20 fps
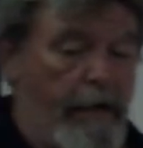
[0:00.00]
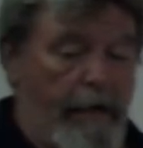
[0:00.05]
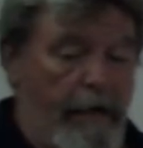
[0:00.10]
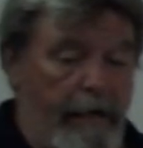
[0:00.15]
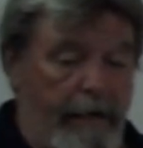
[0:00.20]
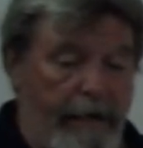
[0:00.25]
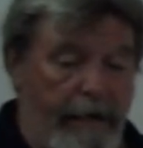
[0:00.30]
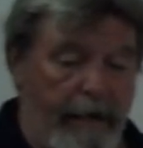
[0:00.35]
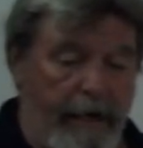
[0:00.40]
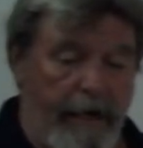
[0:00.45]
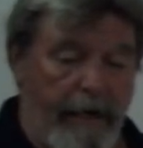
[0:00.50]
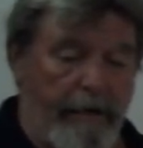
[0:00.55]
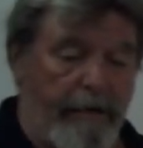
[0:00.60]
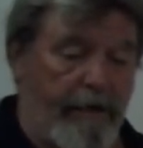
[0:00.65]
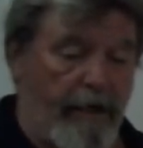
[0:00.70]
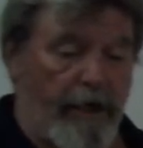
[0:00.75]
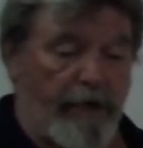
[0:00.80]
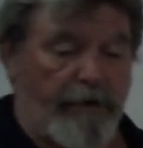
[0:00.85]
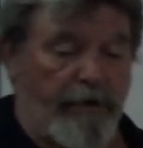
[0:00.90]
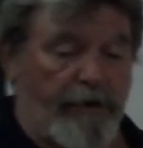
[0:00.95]
You can get in
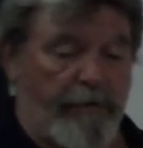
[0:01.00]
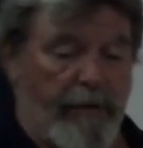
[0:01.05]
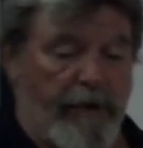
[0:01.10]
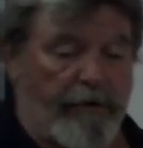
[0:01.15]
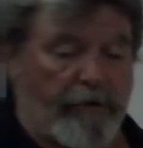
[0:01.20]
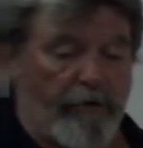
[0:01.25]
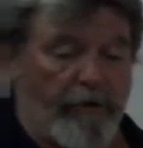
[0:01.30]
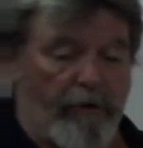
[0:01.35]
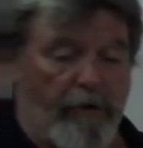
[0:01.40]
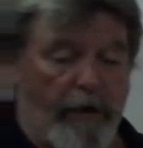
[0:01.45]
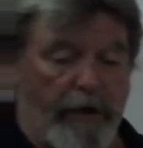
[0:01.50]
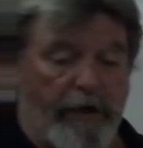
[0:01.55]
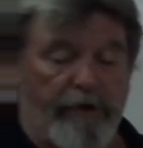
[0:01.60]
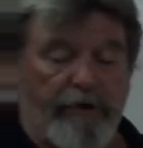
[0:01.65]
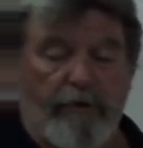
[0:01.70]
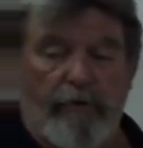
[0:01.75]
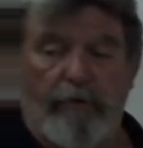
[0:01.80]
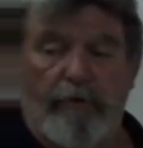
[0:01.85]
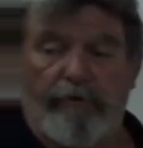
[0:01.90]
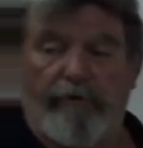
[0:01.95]
touch with me through Quick
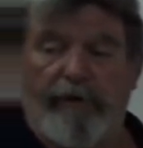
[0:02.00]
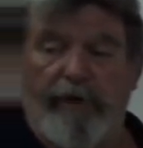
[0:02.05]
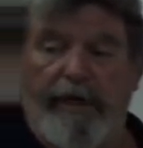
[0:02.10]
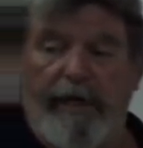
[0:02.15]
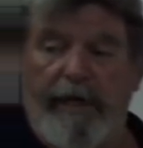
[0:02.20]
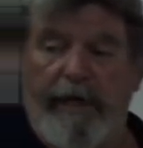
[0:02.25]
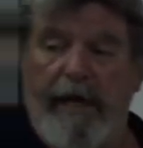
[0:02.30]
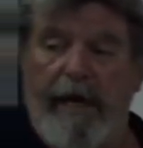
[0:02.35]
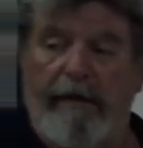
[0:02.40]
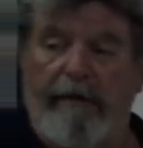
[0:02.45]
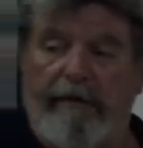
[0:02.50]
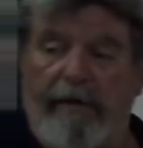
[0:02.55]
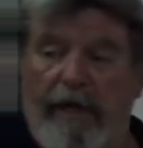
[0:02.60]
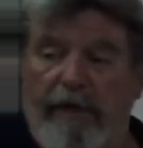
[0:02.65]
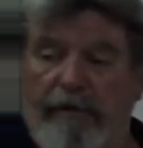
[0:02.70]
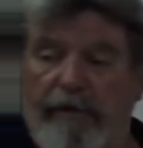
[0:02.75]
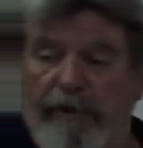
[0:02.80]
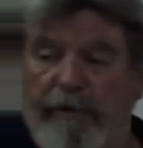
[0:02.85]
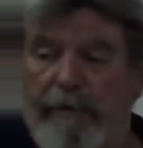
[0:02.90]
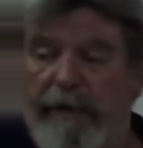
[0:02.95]
Schools. You can get in
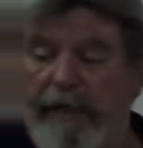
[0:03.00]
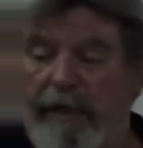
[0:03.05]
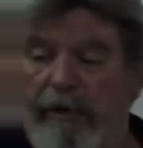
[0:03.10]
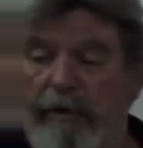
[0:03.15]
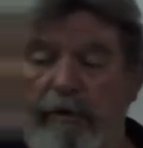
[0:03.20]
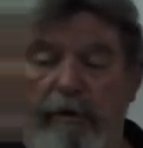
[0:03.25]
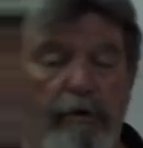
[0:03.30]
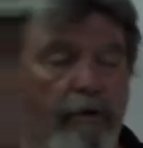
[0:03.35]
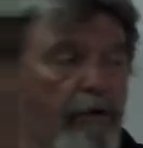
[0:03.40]
touch with me in Google